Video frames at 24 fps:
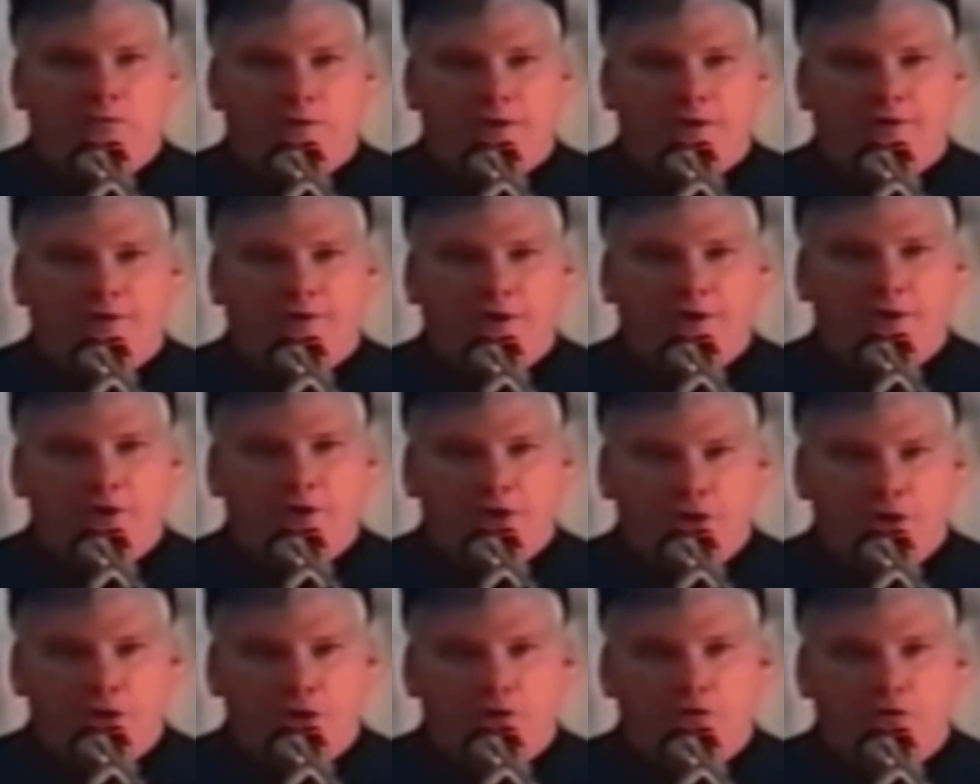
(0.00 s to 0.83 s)
with
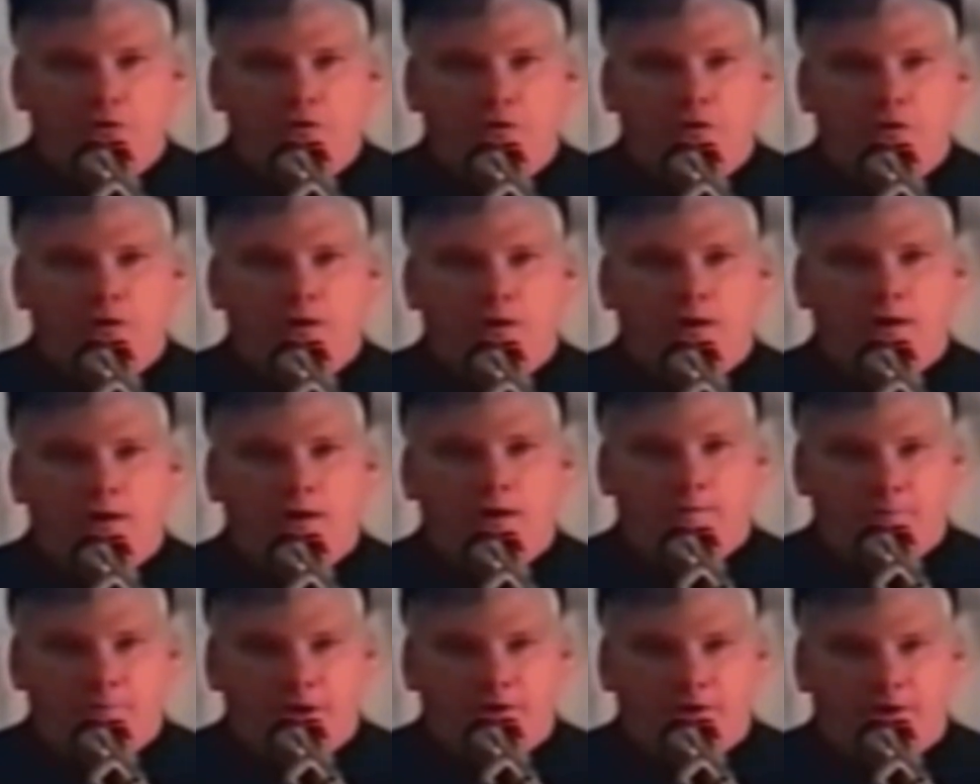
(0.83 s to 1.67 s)
no
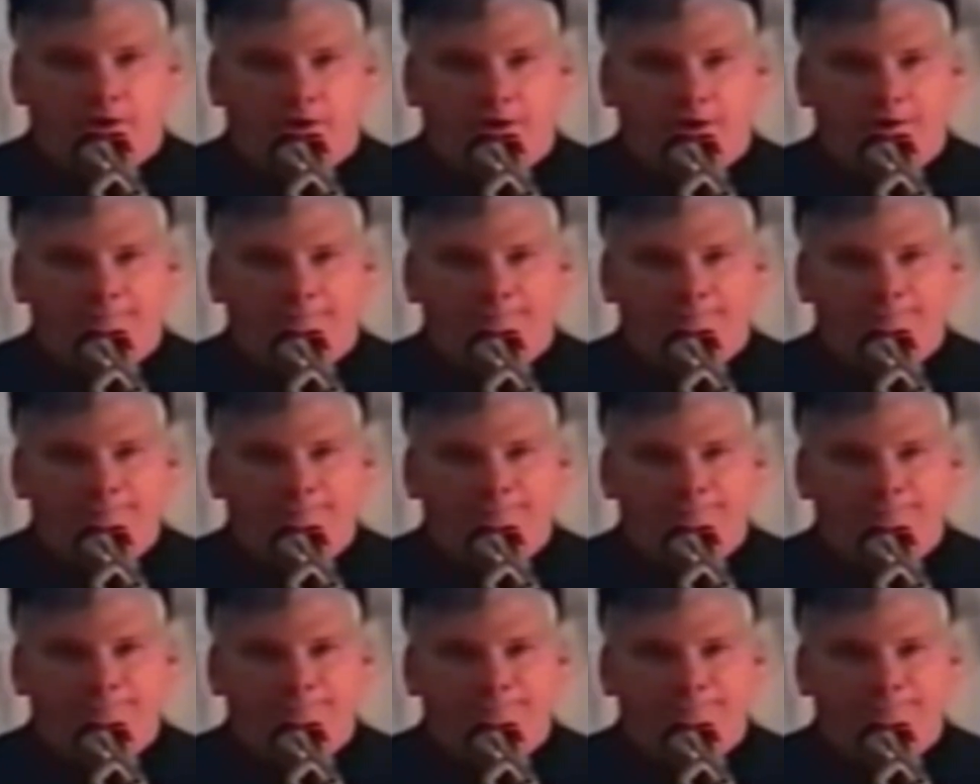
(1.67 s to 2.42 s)
America.